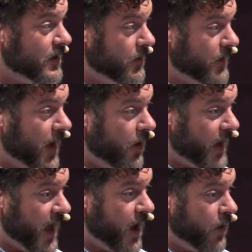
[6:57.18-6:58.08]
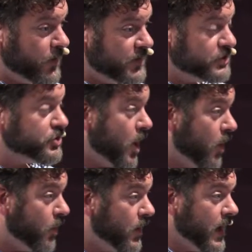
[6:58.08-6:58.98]
about how we
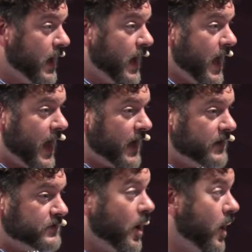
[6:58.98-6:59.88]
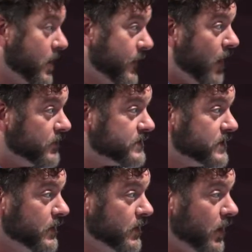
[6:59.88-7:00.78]
show and talk about
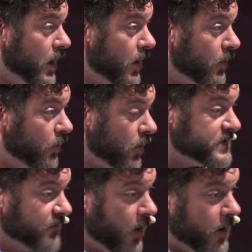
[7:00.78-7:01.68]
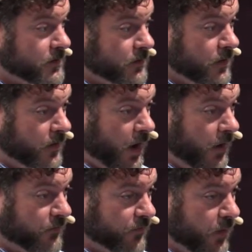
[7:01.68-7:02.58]
works of art
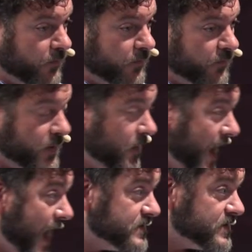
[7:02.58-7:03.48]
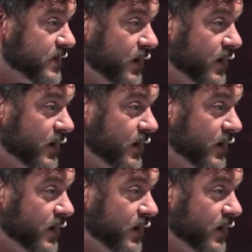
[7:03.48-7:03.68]
from the past